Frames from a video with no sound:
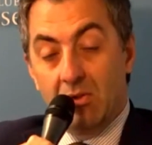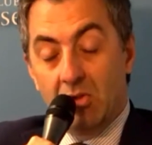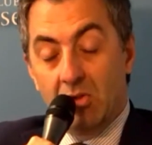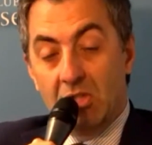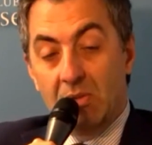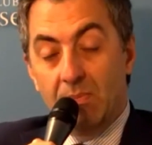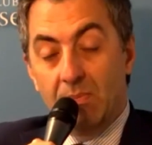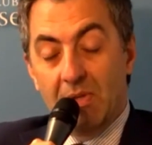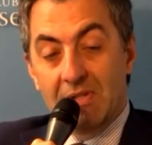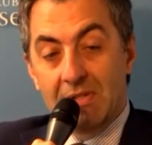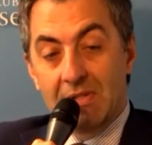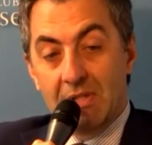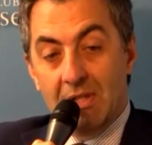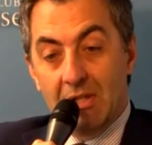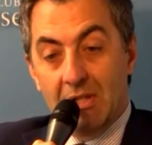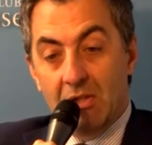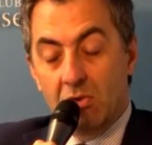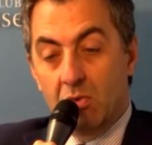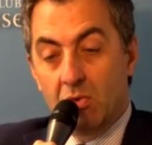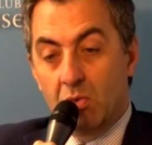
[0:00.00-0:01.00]
cheapest
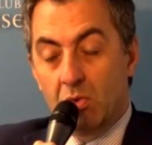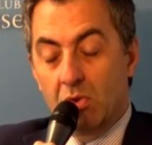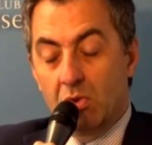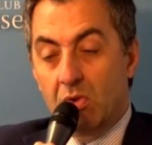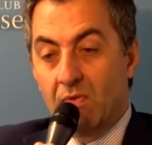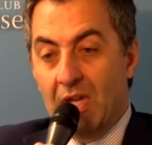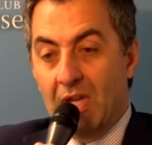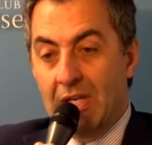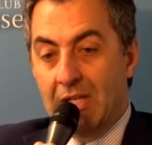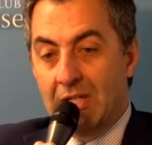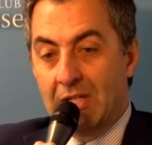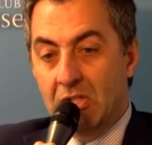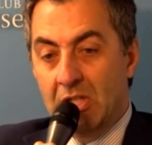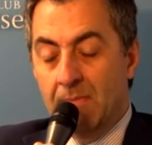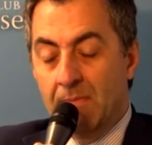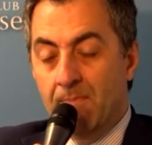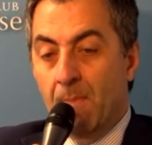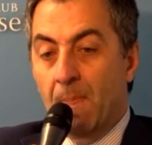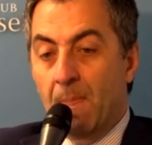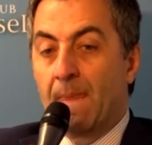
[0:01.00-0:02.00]
source of energy,